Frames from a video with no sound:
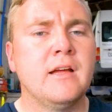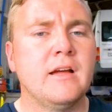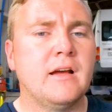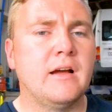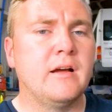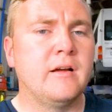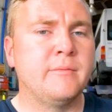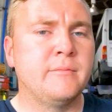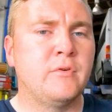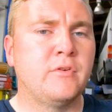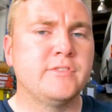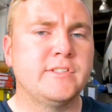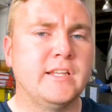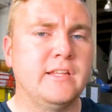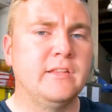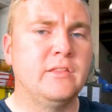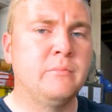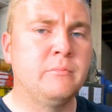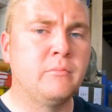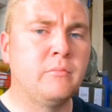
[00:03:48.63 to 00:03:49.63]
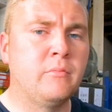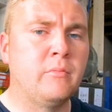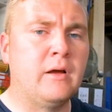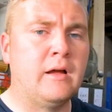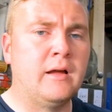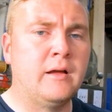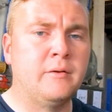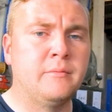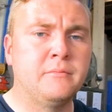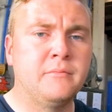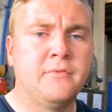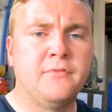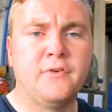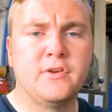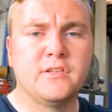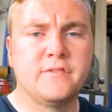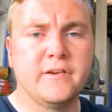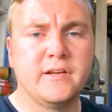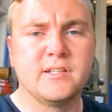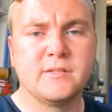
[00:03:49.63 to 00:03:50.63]
Obviously,
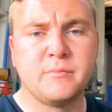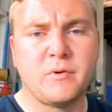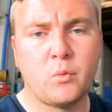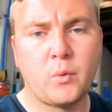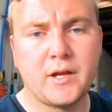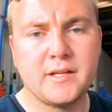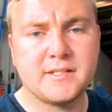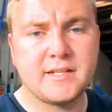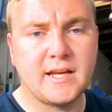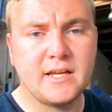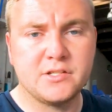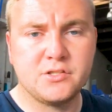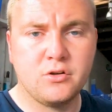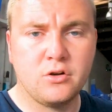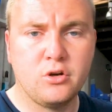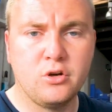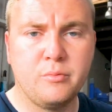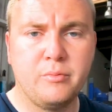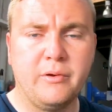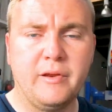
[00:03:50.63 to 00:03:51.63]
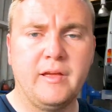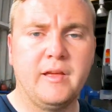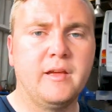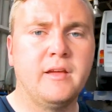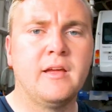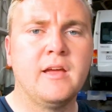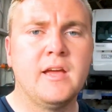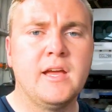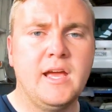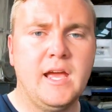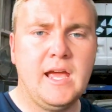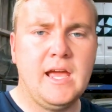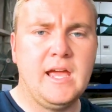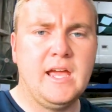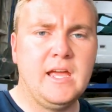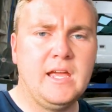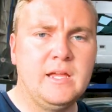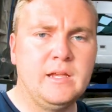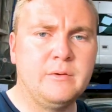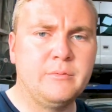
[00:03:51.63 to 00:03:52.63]
first thing is my wastegate's not opening,
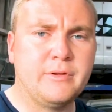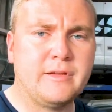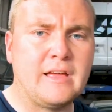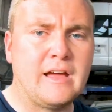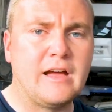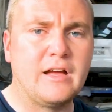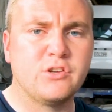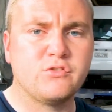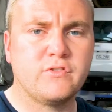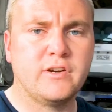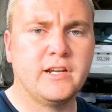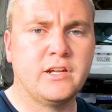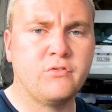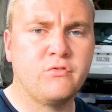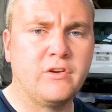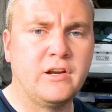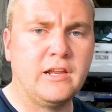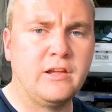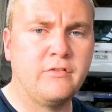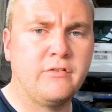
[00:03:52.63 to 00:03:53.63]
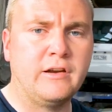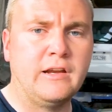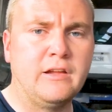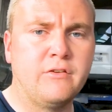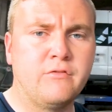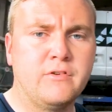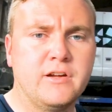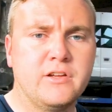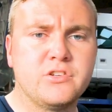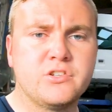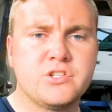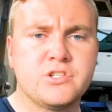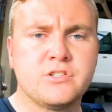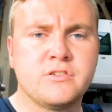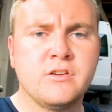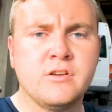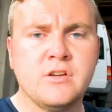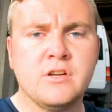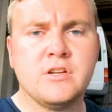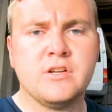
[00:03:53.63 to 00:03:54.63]
and the car's running really
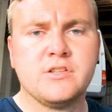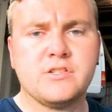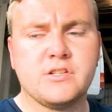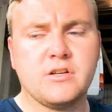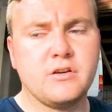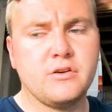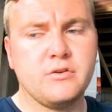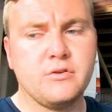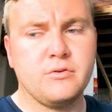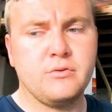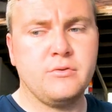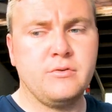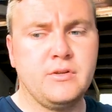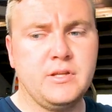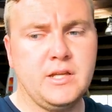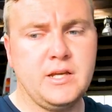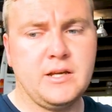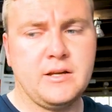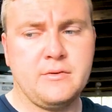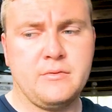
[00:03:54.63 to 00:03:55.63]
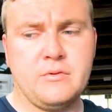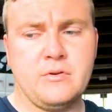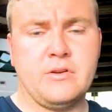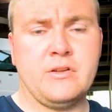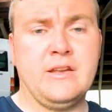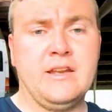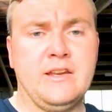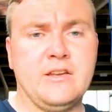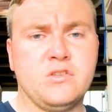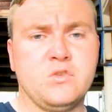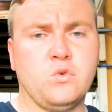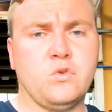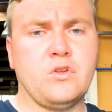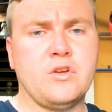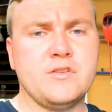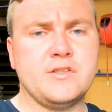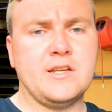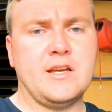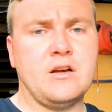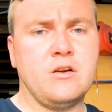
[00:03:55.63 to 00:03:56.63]
rich. So yeah, I need to sort
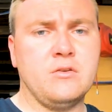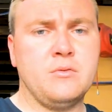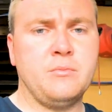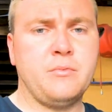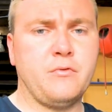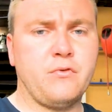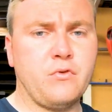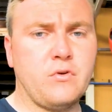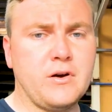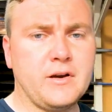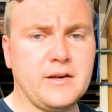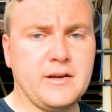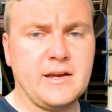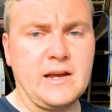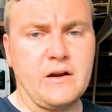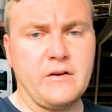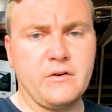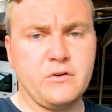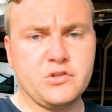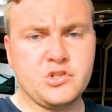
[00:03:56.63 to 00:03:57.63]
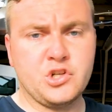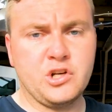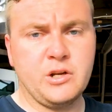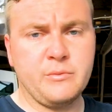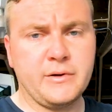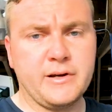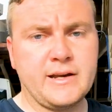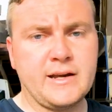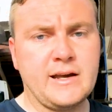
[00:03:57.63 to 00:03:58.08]
those out before I can carry on tuning my